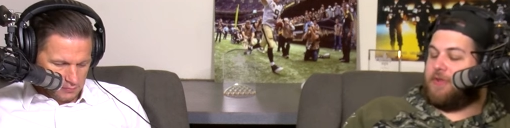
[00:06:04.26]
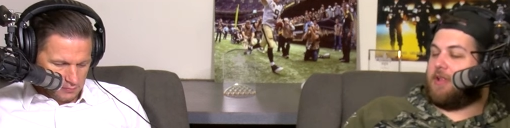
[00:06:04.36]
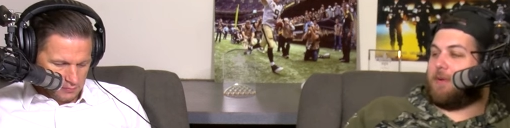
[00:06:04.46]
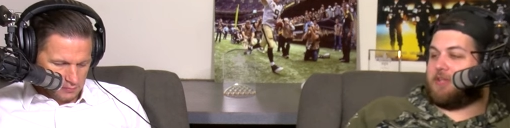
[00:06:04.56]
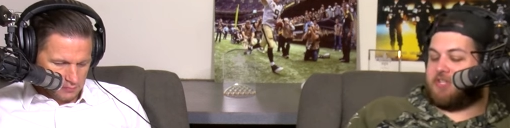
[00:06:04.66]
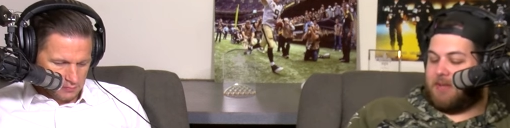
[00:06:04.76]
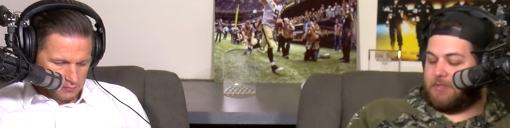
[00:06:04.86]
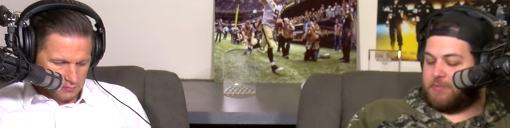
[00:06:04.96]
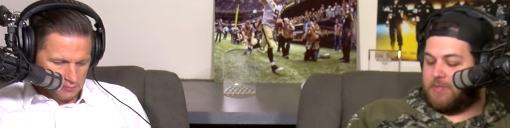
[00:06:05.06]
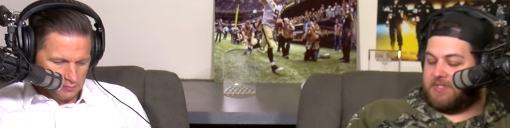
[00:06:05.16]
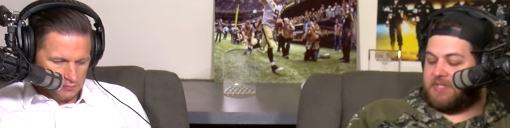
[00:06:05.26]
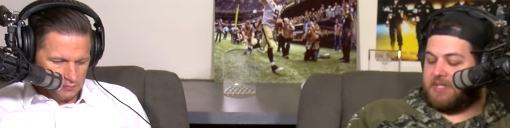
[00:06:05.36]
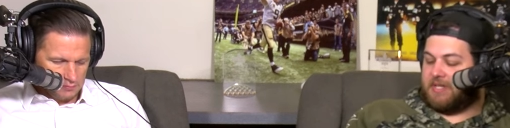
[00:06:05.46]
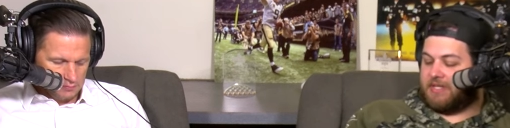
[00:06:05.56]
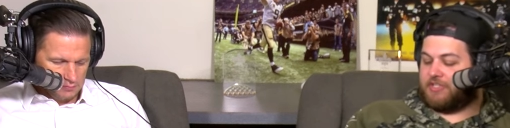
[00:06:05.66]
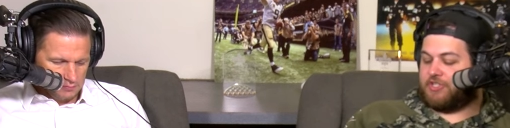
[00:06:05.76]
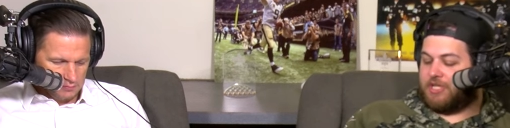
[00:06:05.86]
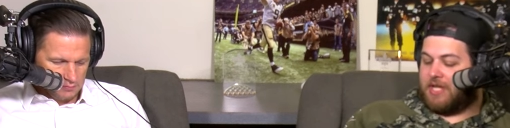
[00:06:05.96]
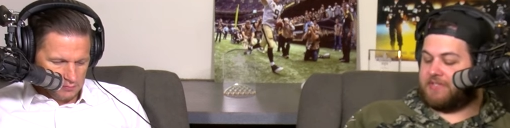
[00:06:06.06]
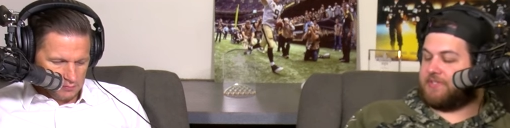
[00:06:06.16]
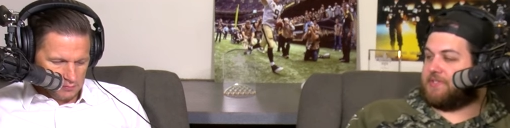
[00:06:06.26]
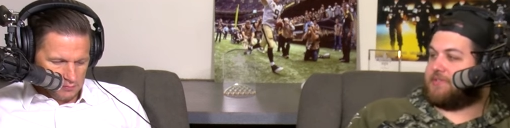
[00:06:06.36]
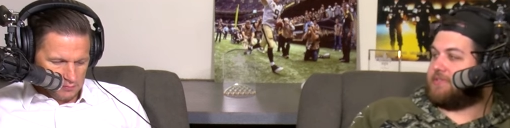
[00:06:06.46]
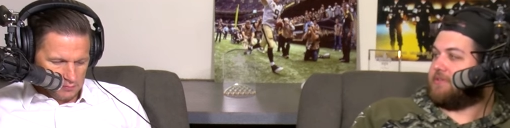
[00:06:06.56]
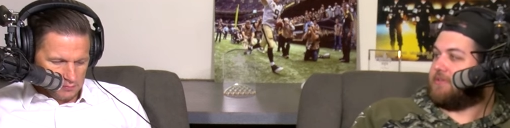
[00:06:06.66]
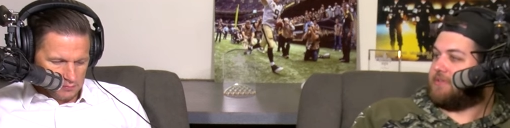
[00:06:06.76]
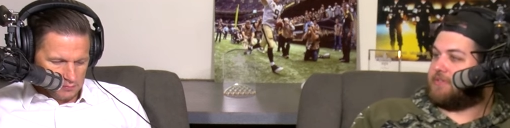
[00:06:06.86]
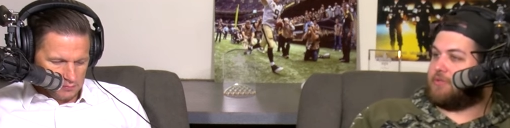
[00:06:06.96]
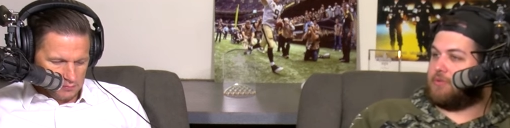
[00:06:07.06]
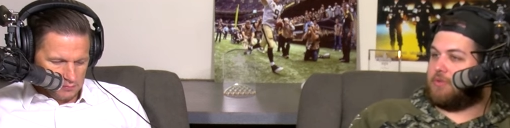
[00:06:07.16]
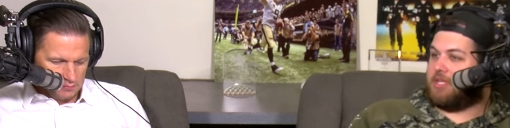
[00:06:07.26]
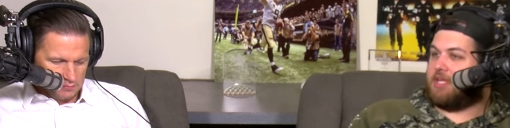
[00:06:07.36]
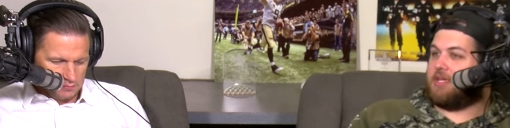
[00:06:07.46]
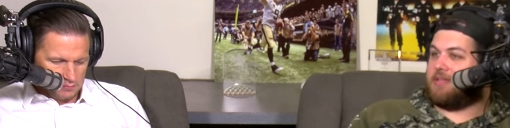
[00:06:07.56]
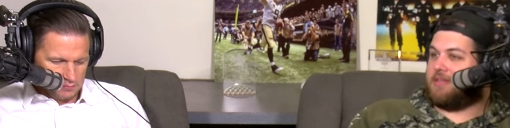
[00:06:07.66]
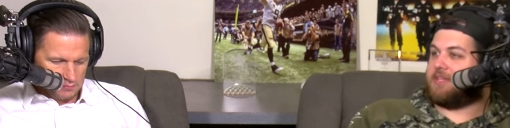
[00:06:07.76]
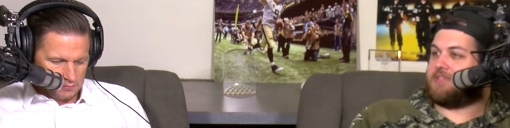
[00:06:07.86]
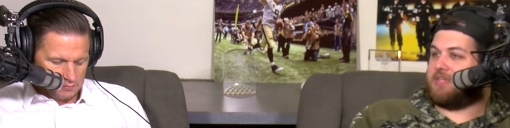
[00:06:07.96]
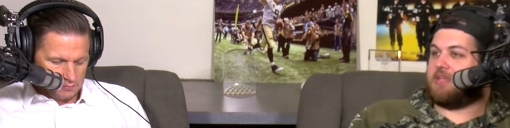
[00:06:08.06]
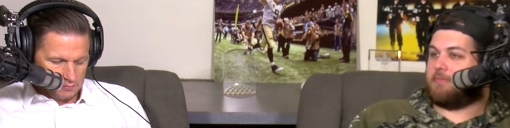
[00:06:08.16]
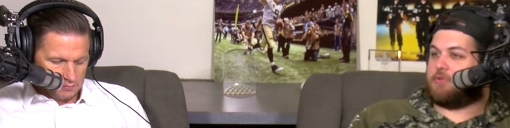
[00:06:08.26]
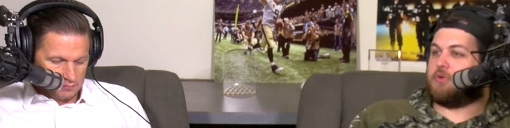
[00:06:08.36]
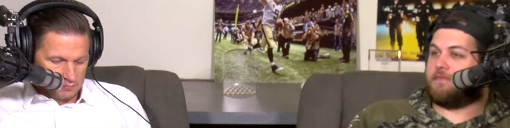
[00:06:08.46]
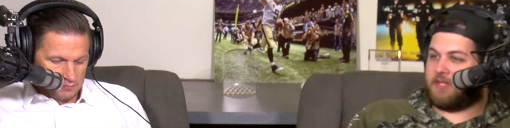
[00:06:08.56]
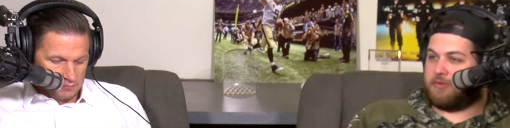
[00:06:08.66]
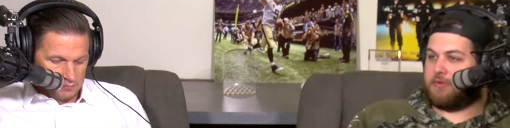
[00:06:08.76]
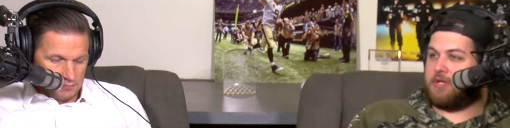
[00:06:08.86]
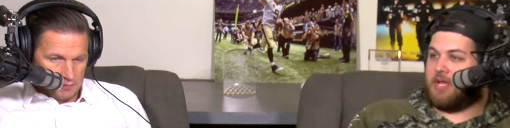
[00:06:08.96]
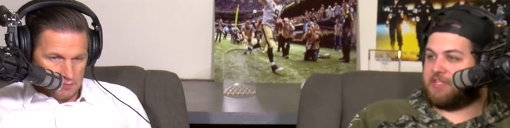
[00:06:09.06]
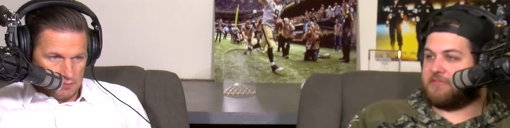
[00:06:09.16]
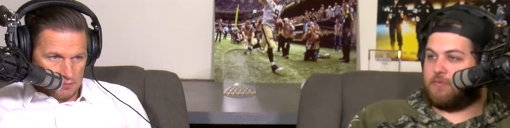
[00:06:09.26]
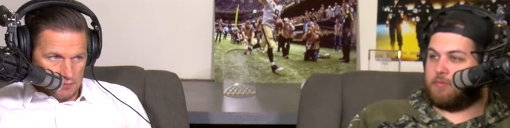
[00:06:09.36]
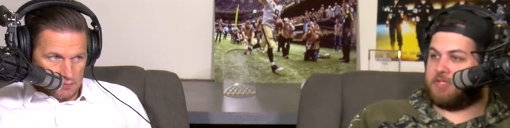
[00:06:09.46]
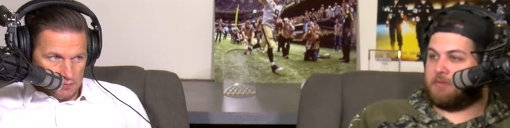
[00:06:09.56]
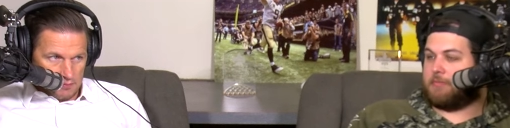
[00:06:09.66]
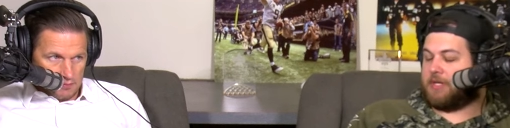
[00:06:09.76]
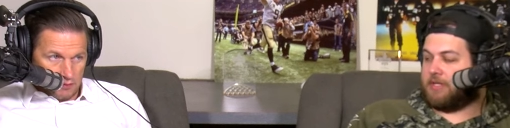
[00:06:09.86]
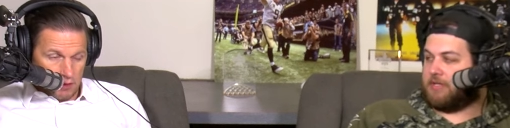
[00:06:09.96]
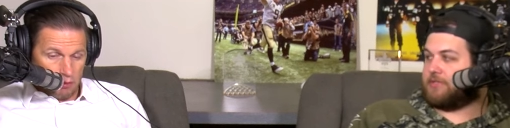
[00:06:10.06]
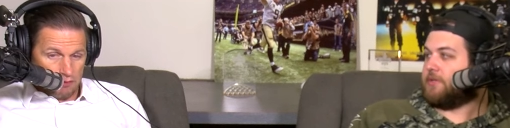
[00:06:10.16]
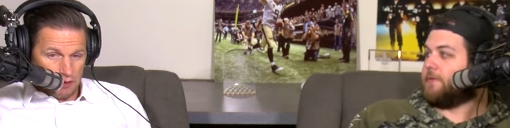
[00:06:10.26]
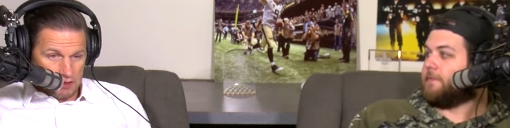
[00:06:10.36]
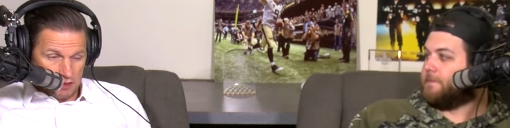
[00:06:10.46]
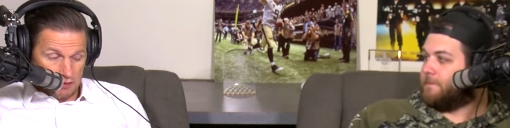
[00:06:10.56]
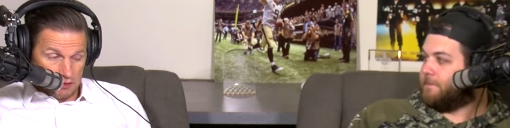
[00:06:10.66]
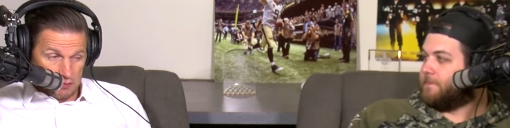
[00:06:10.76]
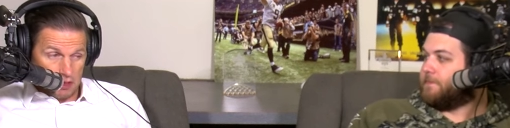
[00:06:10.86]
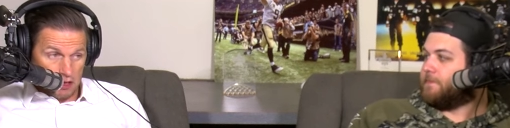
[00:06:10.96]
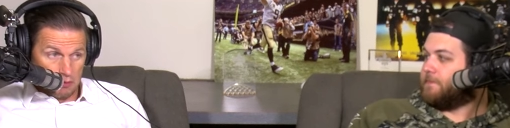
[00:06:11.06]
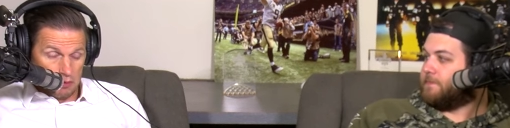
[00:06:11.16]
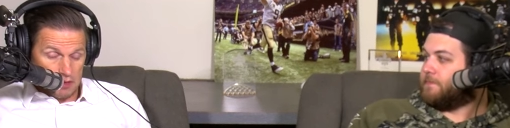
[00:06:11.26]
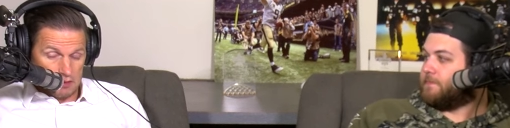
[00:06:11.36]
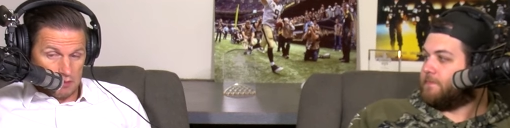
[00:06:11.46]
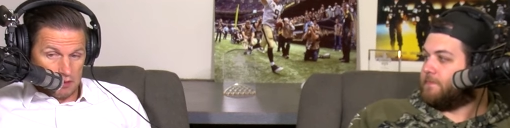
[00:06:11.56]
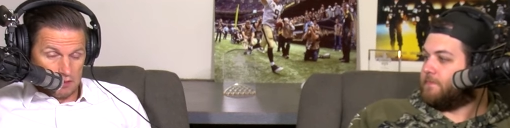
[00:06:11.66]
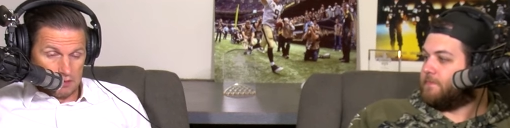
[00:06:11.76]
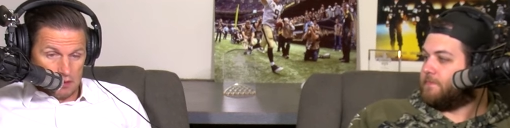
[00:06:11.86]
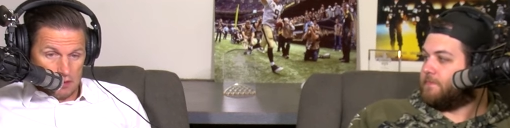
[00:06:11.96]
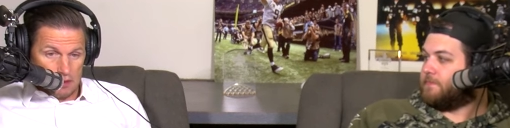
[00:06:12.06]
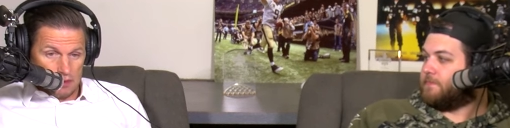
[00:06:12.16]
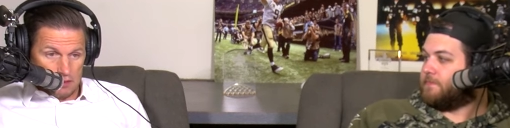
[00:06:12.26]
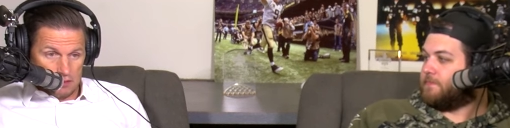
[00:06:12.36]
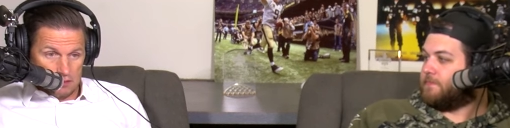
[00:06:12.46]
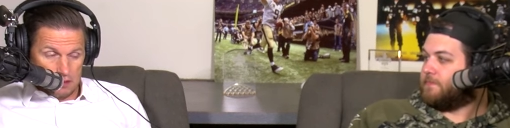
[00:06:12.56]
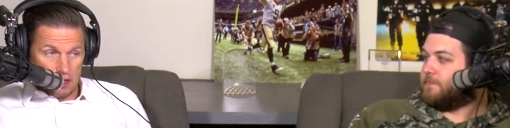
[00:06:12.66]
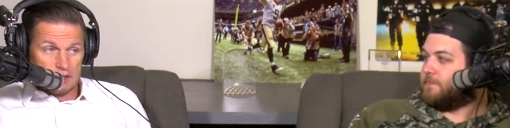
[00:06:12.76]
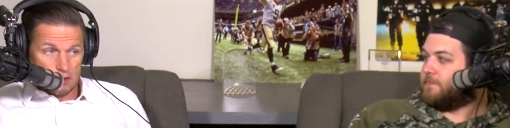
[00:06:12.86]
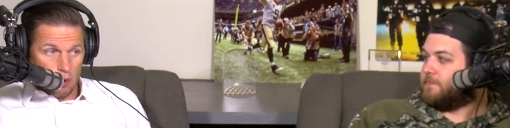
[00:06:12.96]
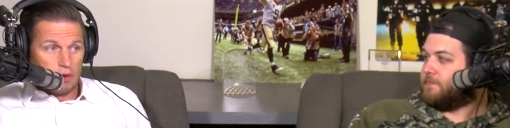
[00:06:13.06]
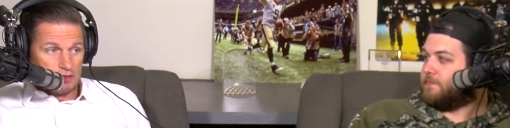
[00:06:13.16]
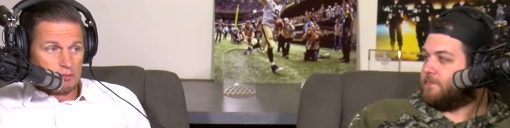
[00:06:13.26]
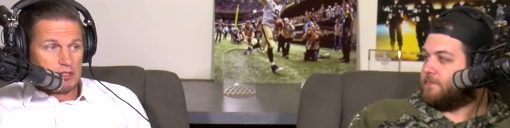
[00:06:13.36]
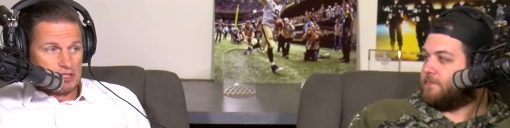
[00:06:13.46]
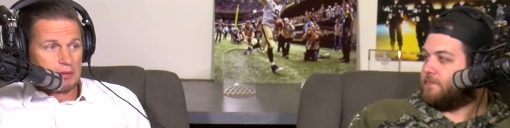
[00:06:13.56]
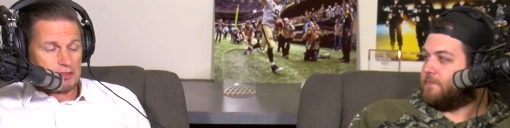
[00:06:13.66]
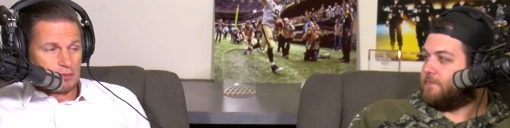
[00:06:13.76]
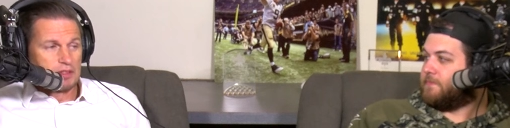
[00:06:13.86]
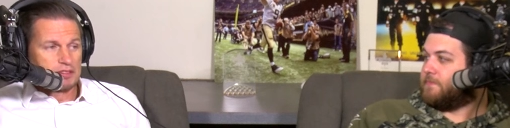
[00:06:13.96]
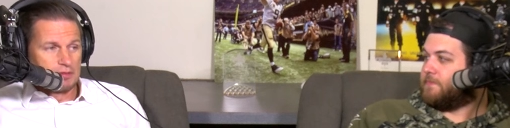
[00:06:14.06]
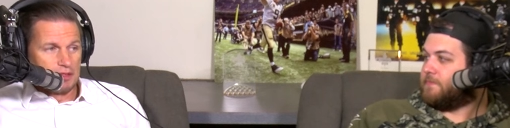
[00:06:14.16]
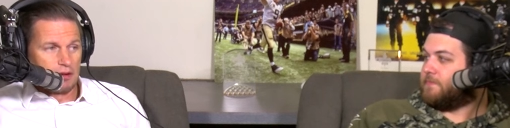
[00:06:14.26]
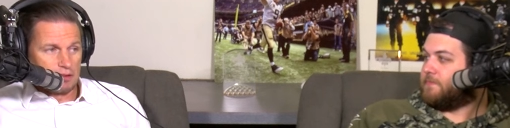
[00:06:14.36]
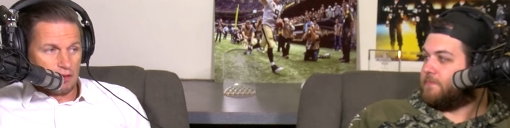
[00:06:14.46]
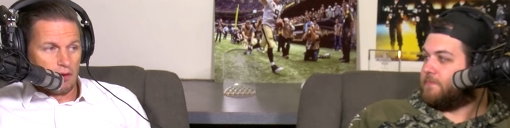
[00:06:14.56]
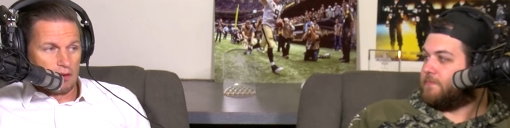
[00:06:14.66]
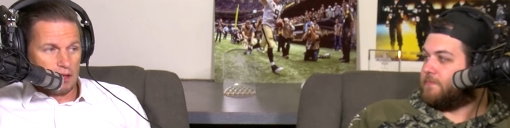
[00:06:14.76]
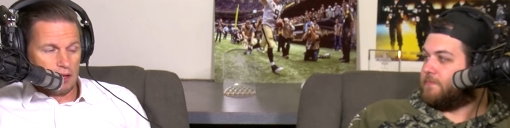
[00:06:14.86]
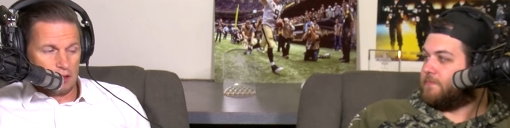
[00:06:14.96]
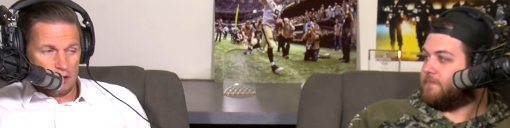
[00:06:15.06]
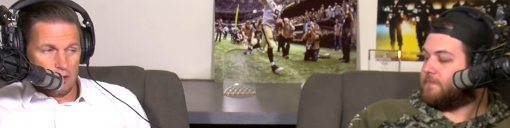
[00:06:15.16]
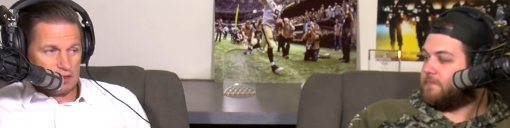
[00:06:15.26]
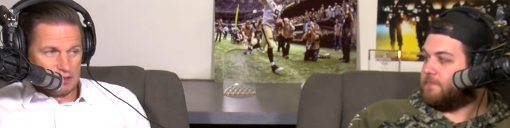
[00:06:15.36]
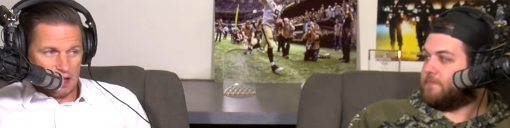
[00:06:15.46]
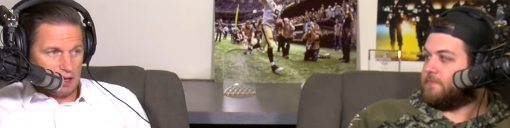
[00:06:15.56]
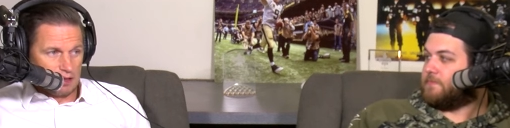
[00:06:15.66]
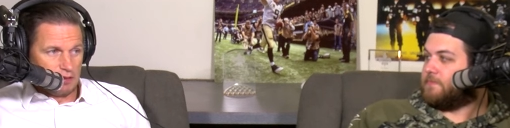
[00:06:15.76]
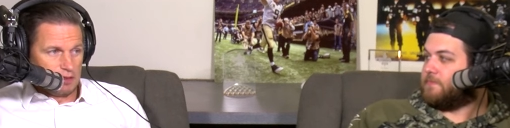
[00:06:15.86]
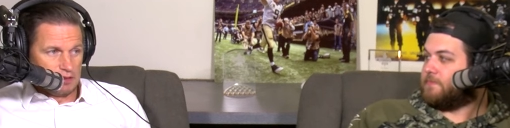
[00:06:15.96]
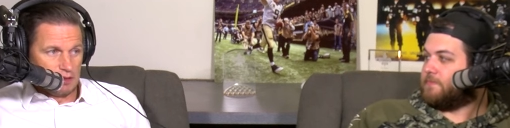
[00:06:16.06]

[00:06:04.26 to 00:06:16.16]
Speaker 1: feel about Jameis Winston and his chances to lead this team to a victory against his former team, the Buccaneers? Okay,
Speaker 2: well, first off, because we had a couple questions about this, it's going to be Jameis Winston if Derek Carr can't go. It's not going to be